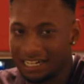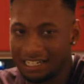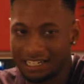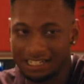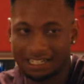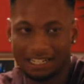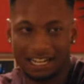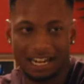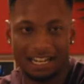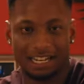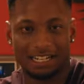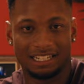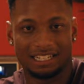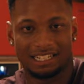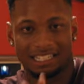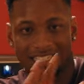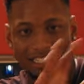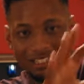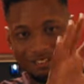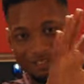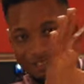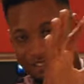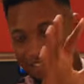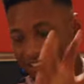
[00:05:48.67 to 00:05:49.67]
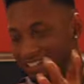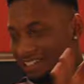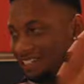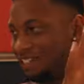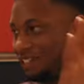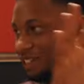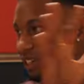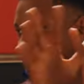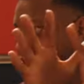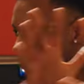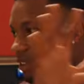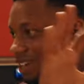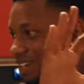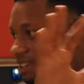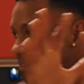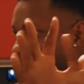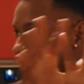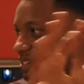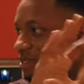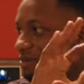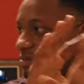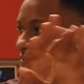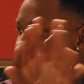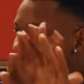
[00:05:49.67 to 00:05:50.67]
just kind of leave you know the creatives
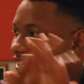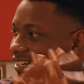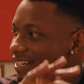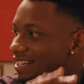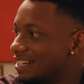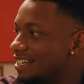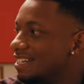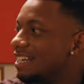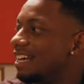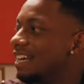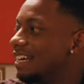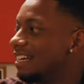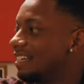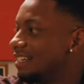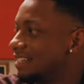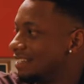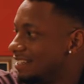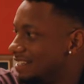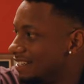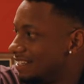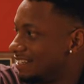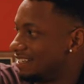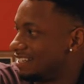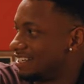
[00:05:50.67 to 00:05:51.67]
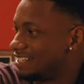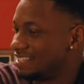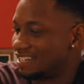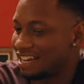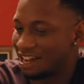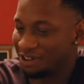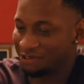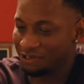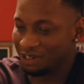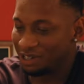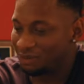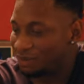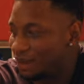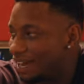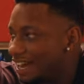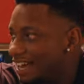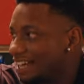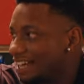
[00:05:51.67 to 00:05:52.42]
to my uh, clients. That's not really my